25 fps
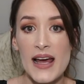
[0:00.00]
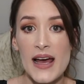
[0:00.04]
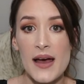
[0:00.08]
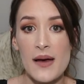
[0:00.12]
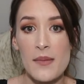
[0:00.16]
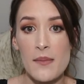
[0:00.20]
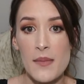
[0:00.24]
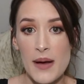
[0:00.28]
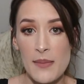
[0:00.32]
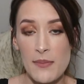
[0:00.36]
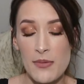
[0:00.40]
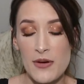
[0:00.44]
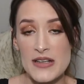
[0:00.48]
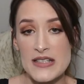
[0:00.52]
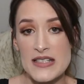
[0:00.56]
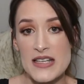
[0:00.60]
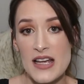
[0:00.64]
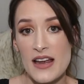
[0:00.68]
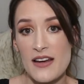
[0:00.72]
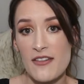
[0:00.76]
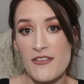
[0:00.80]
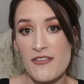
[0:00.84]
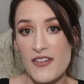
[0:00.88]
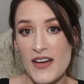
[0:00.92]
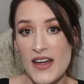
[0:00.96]
my breasts
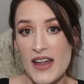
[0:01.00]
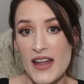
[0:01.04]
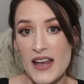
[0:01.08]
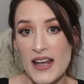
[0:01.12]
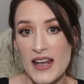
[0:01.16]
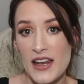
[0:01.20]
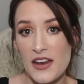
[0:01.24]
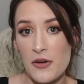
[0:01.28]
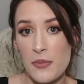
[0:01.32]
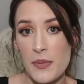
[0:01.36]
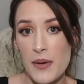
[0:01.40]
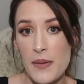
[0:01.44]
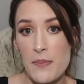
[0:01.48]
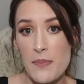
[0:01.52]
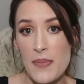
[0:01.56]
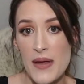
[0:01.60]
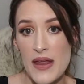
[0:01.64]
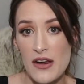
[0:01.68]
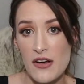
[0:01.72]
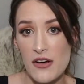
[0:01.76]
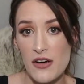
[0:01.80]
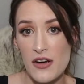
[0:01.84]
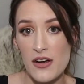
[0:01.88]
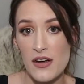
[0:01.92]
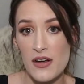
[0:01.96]
kind of fit a little bit
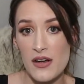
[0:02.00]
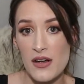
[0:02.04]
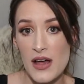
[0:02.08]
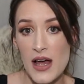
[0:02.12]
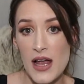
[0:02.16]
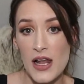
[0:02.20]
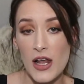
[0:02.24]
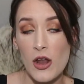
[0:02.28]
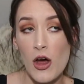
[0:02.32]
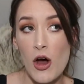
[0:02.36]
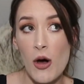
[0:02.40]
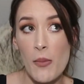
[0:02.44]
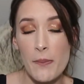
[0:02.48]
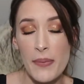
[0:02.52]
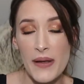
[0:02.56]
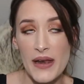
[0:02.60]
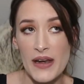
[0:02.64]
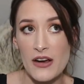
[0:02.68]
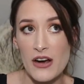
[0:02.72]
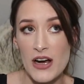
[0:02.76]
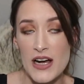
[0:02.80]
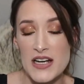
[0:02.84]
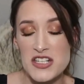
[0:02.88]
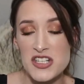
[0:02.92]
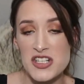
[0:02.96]
better, a lot
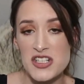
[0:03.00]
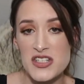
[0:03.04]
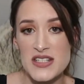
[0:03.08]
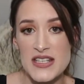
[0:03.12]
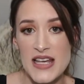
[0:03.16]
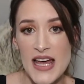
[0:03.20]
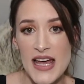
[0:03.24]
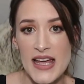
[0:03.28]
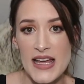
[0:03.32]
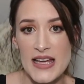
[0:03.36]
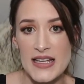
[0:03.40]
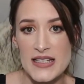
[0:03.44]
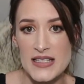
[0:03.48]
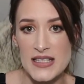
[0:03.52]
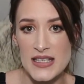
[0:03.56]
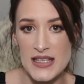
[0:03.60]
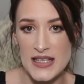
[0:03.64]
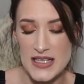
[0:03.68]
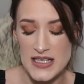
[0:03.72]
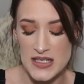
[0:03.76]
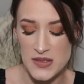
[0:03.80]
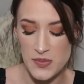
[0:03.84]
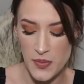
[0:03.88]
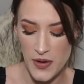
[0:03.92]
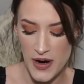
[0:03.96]
better I should say, into
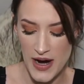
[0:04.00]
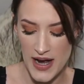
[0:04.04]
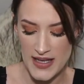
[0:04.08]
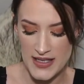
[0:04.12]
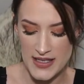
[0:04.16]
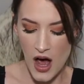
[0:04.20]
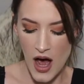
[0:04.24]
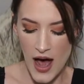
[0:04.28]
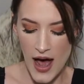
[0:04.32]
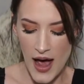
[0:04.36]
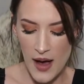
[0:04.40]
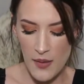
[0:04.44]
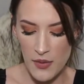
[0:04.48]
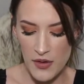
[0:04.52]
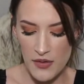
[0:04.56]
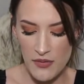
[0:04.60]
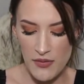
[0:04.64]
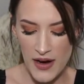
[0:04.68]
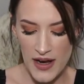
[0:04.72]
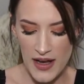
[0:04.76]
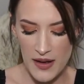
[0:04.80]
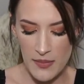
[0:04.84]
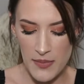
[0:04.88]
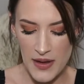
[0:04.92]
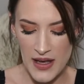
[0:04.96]
these bras. I would
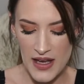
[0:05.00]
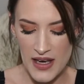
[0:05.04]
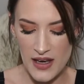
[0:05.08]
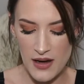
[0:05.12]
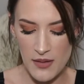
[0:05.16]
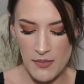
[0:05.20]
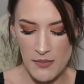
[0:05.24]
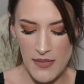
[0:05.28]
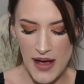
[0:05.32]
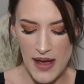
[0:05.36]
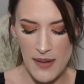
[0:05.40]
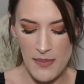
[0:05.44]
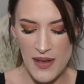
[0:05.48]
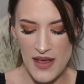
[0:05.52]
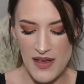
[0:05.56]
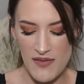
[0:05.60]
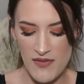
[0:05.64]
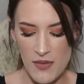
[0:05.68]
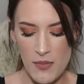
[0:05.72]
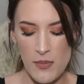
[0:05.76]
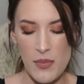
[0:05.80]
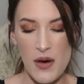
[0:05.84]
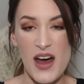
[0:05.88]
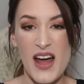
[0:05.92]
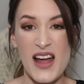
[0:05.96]
recommend maybe
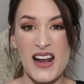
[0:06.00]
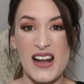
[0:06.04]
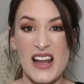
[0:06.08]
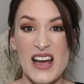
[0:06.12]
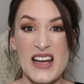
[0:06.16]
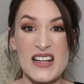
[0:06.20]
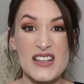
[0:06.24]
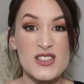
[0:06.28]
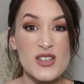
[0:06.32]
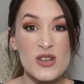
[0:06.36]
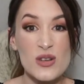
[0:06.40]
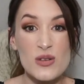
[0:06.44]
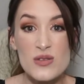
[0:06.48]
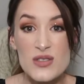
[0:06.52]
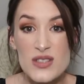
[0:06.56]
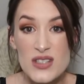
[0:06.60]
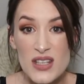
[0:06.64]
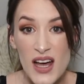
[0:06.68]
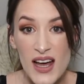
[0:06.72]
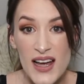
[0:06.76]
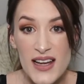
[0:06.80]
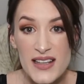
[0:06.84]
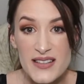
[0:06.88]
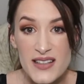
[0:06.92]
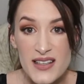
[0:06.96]
even buying like 2
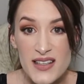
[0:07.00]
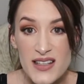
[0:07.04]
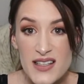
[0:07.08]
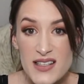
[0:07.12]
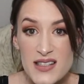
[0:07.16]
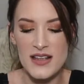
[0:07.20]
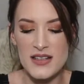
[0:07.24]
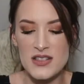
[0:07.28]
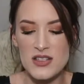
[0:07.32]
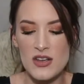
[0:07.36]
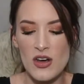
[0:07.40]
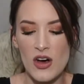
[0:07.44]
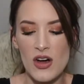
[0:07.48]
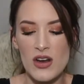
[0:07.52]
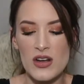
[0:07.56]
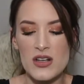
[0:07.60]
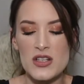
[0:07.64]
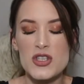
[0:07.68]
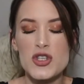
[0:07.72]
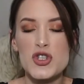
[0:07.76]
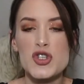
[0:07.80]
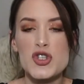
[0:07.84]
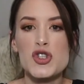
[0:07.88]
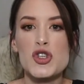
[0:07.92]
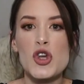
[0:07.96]
sizes. It's got
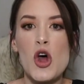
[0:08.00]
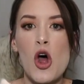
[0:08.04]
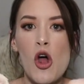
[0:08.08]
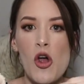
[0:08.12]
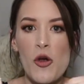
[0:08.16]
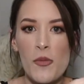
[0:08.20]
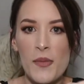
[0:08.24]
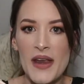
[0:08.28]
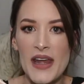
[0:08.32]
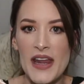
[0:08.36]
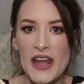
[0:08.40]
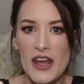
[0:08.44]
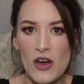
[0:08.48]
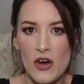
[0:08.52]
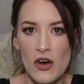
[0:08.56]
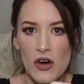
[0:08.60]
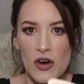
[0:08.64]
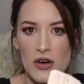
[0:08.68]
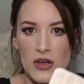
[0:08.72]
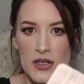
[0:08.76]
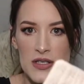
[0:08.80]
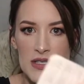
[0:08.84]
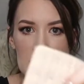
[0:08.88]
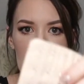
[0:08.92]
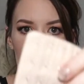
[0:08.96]
so many
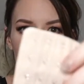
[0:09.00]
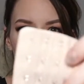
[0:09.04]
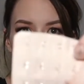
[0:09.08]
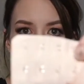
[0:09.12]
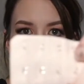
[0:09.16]
hooks. Like,